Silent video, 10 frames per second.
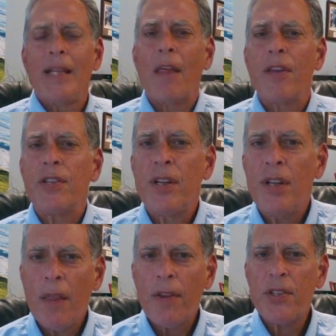Now, there's
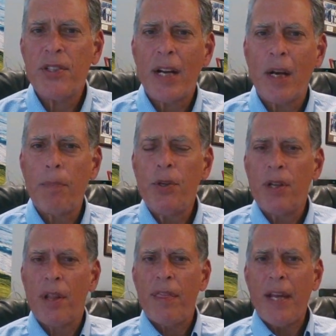another setup you
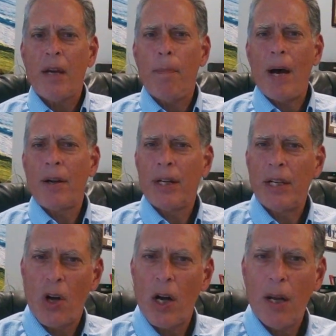can think about, and I
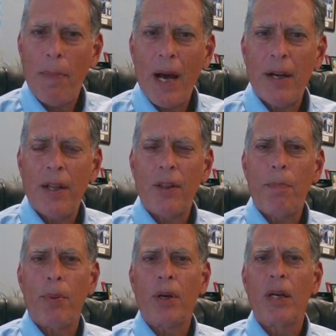talk about it in the
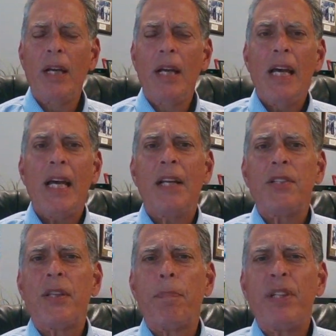book, and
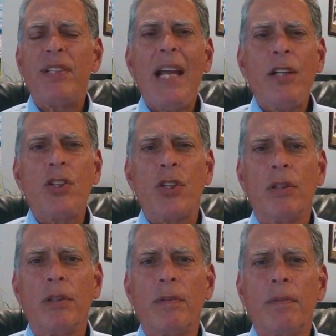it's the
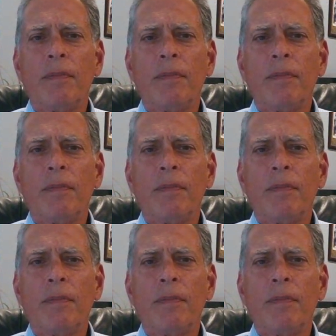potential